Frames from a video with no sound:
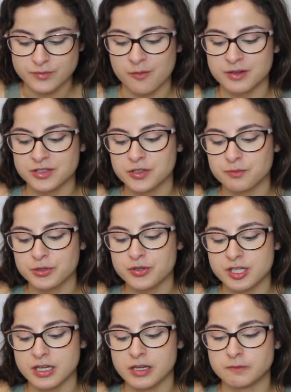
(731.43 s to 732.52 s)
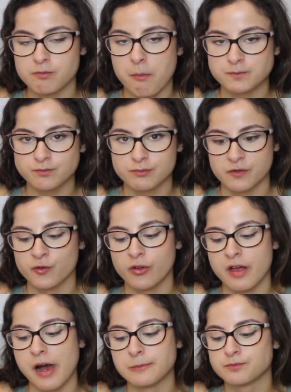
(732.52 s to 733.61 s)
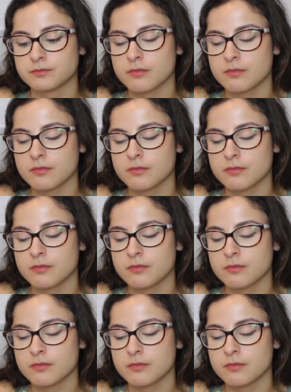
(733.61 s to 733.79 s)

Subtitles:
I've been doing beauty before that.